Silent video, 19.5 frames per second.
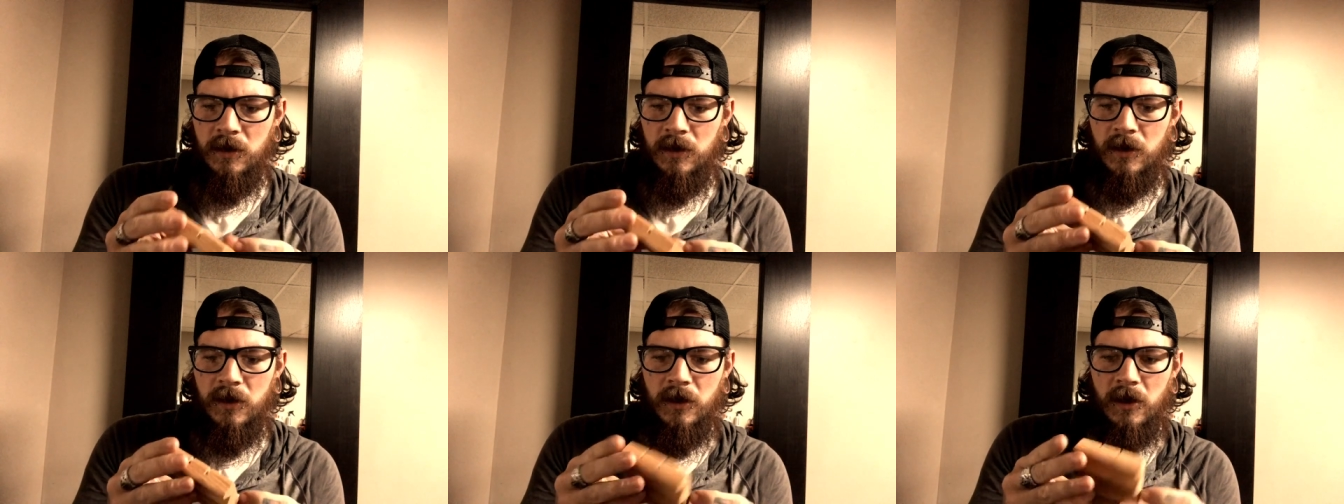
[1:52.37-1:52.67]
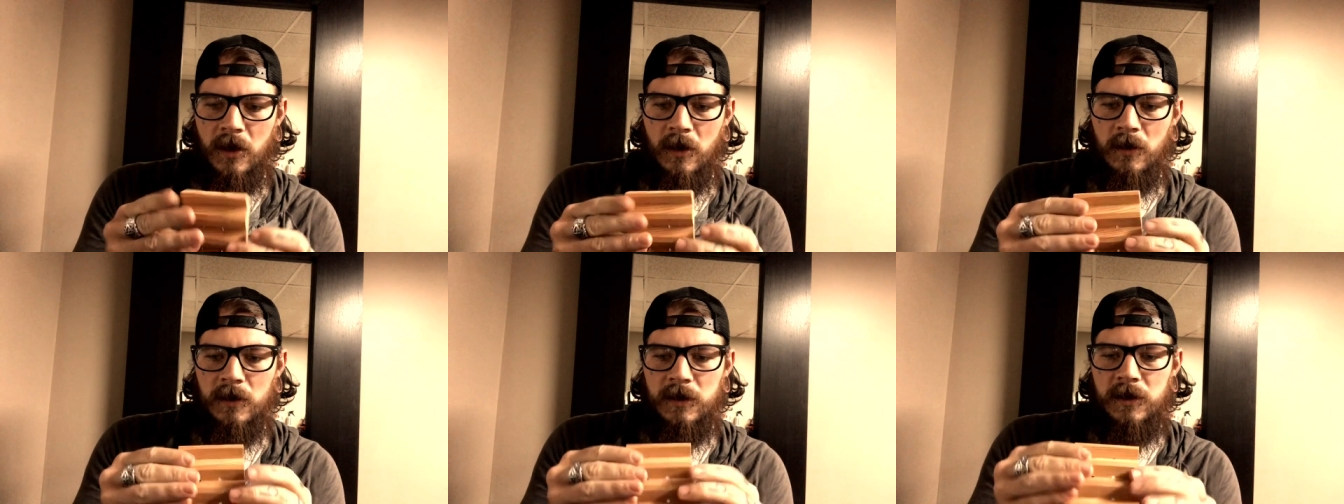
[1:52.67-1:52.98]
you
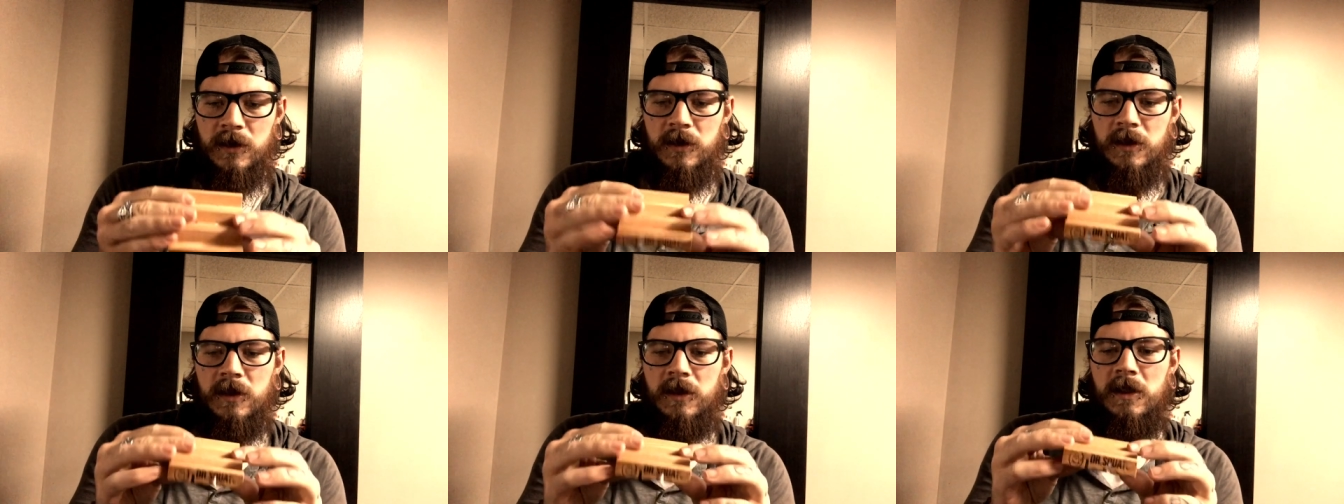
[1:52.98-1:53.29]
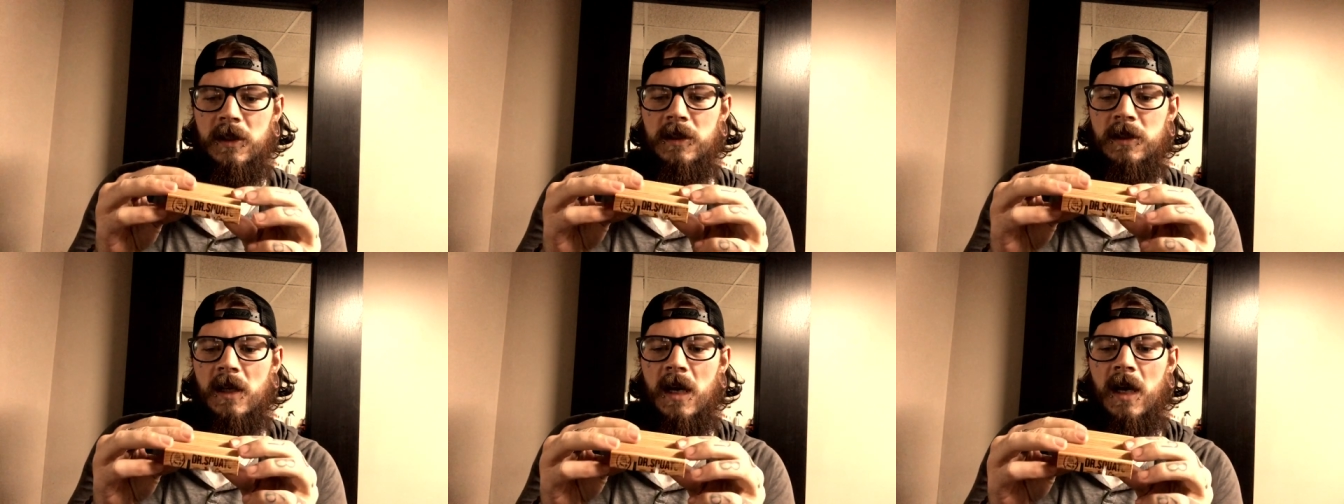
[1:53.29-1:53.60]
know, it's
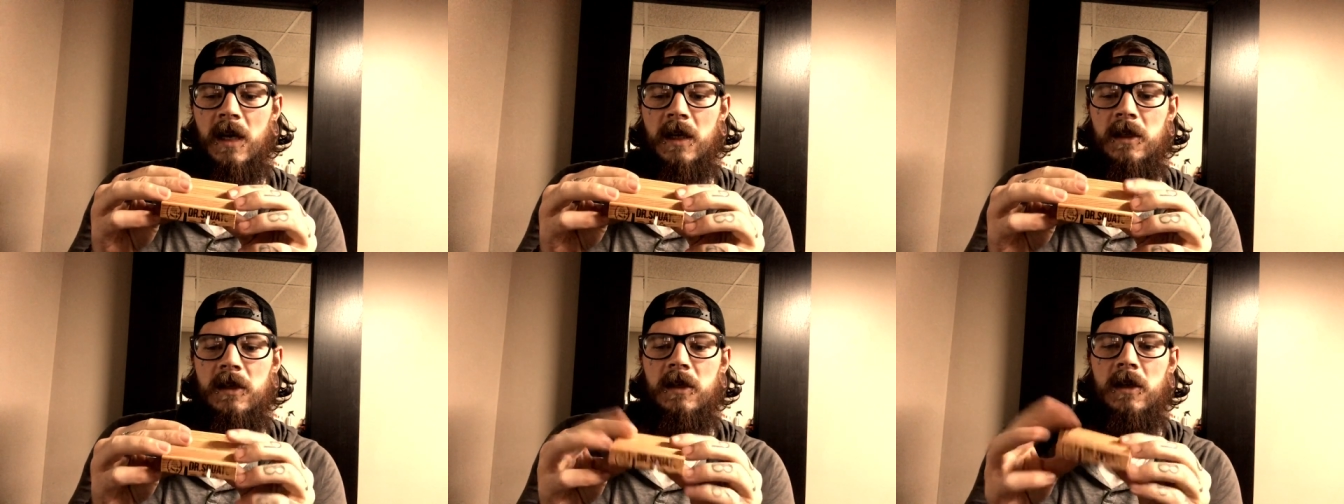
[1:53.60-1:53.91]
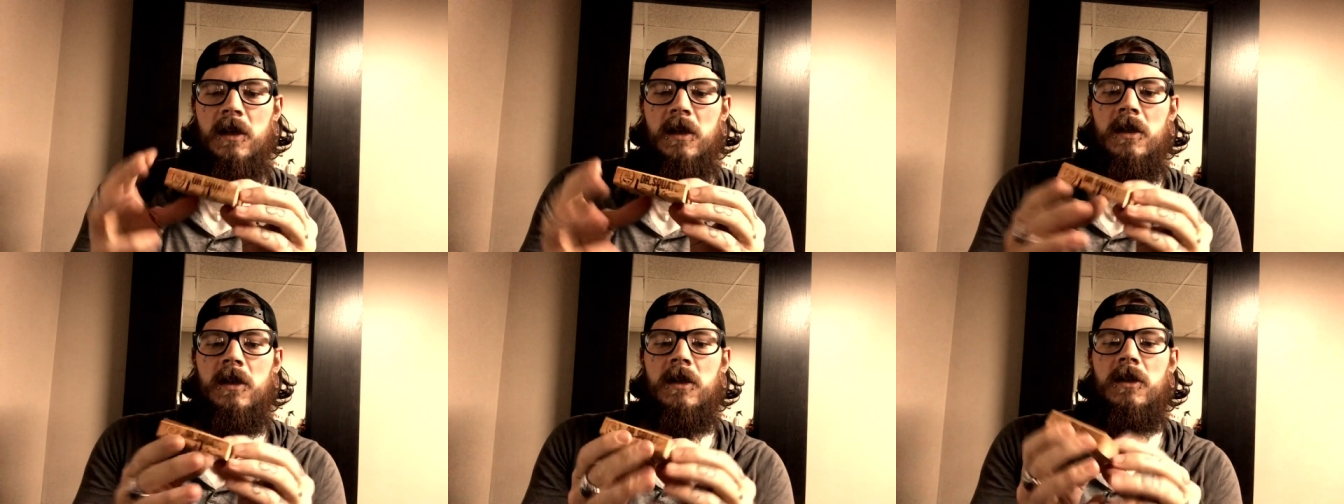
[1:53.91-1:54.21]
just designed
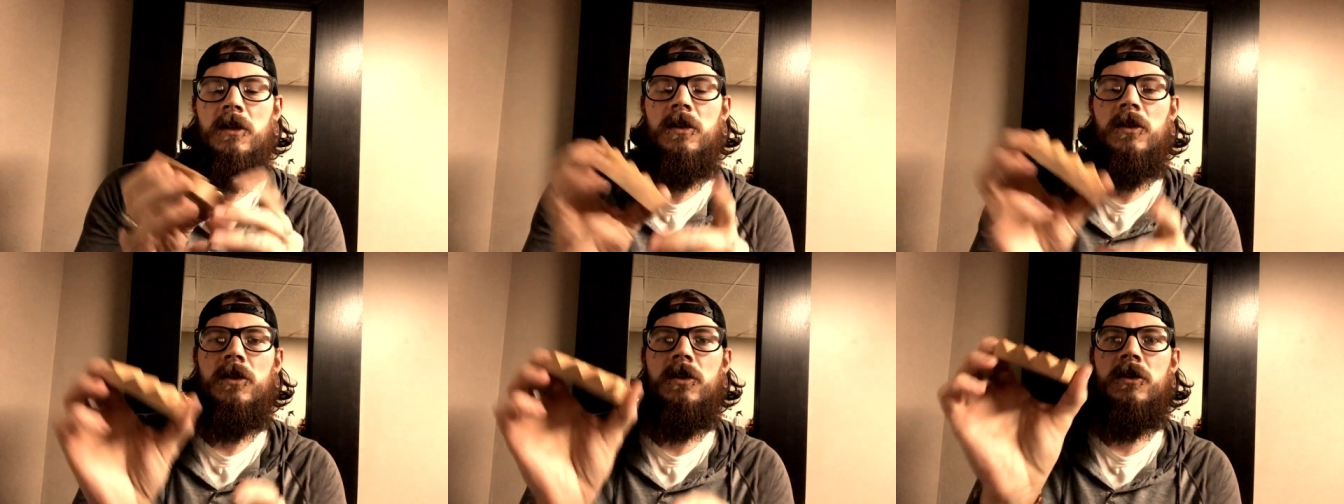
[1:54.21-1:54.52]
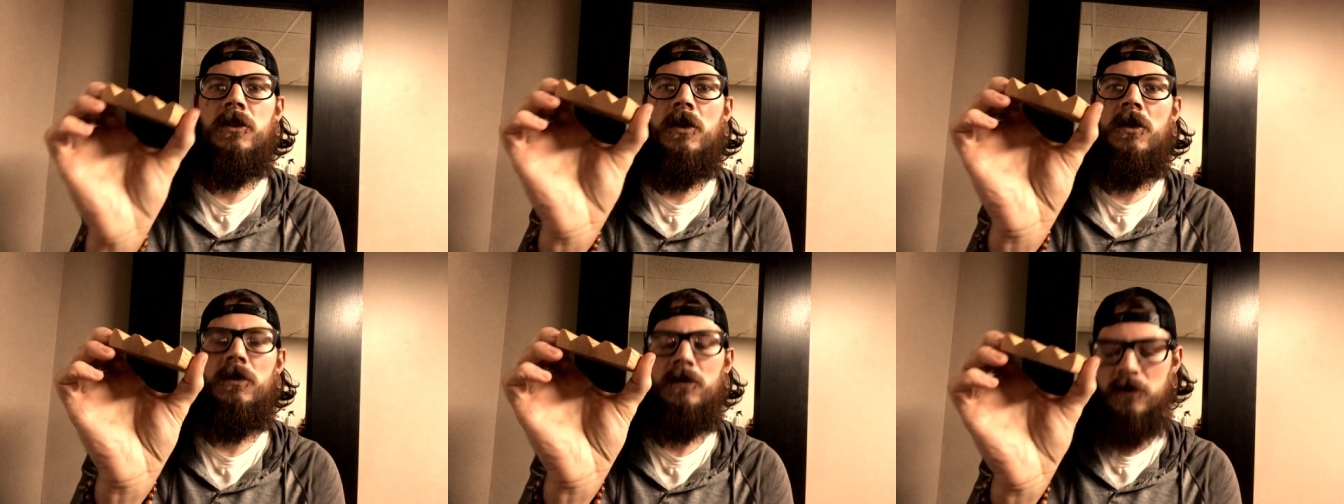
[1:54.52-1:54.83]

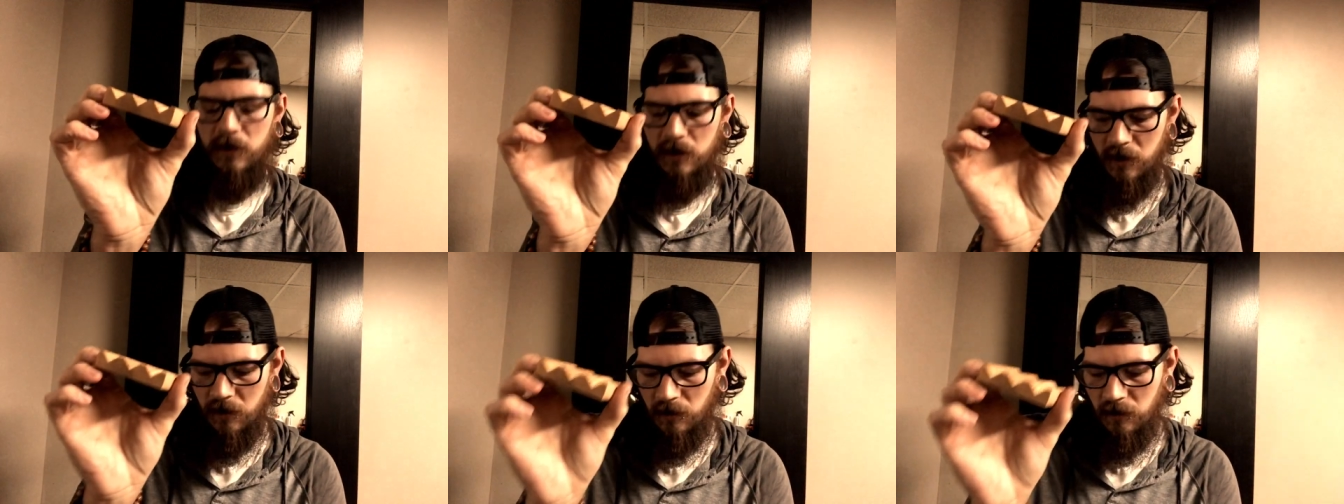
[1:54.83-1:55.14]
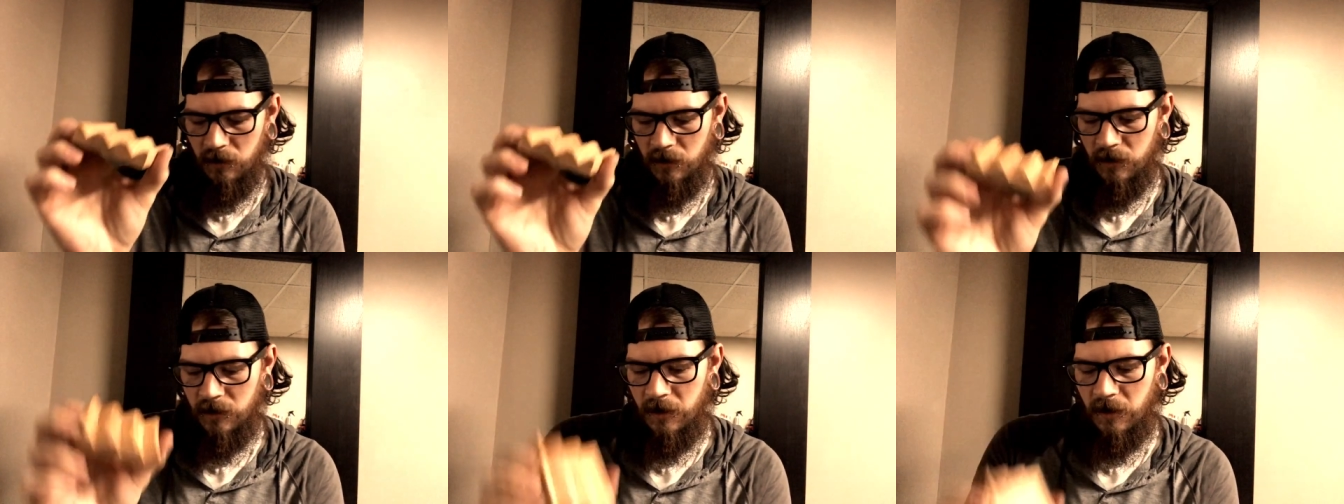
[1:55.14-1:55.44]
so, you know,
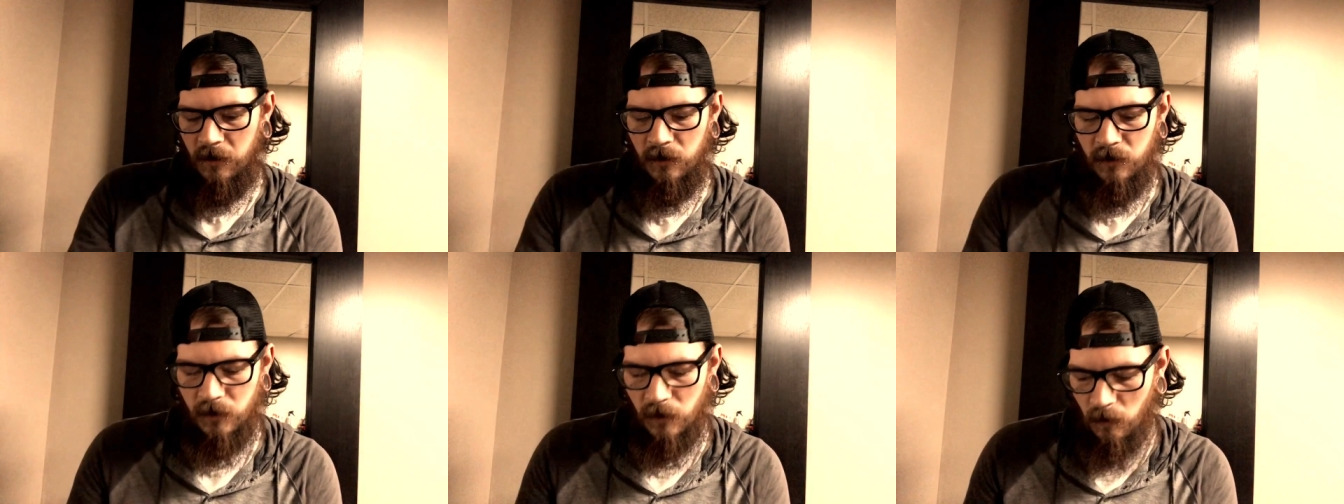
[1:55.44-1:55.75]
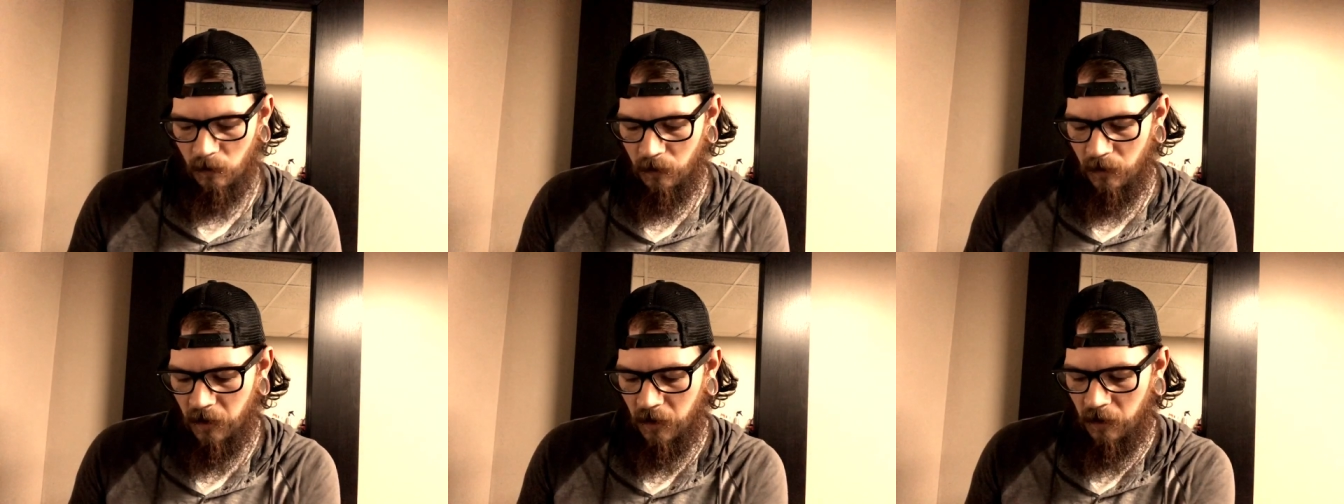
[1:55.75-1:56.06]
you sit your
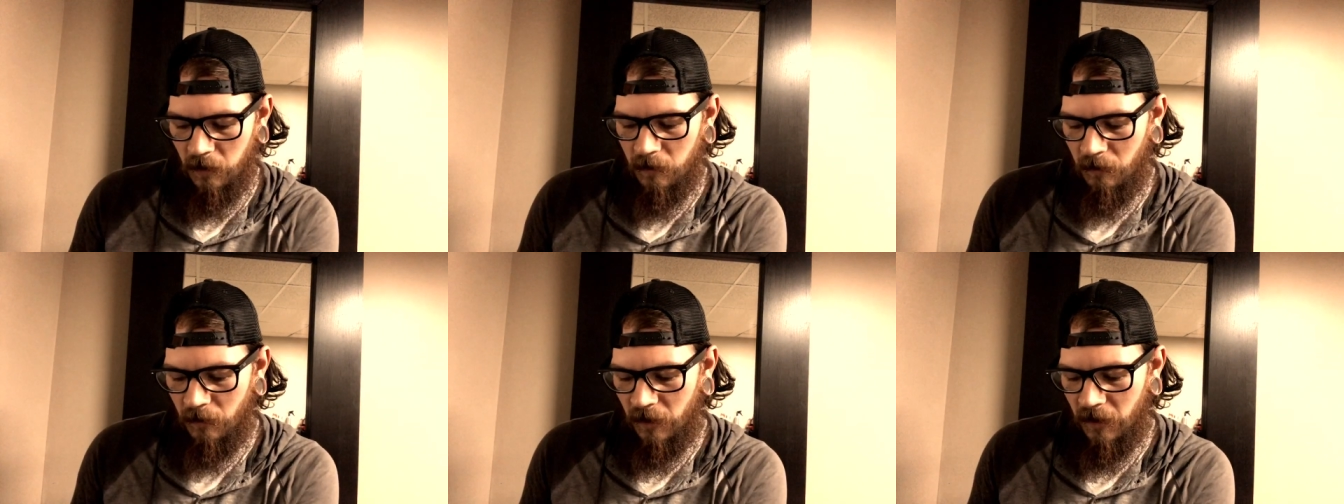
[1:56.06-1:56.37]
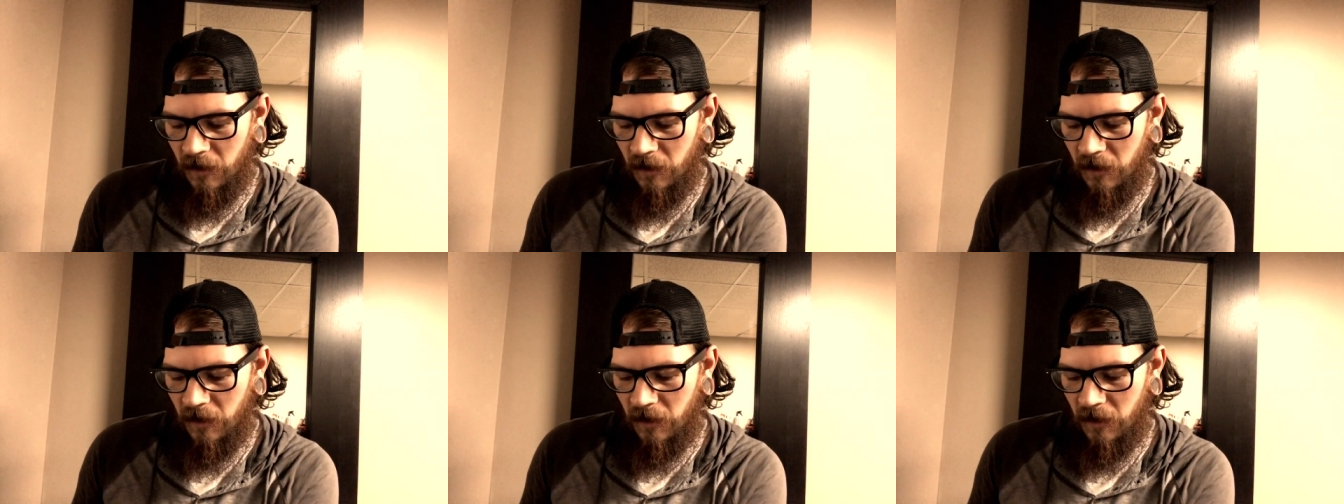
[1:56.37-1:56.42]
soap on there.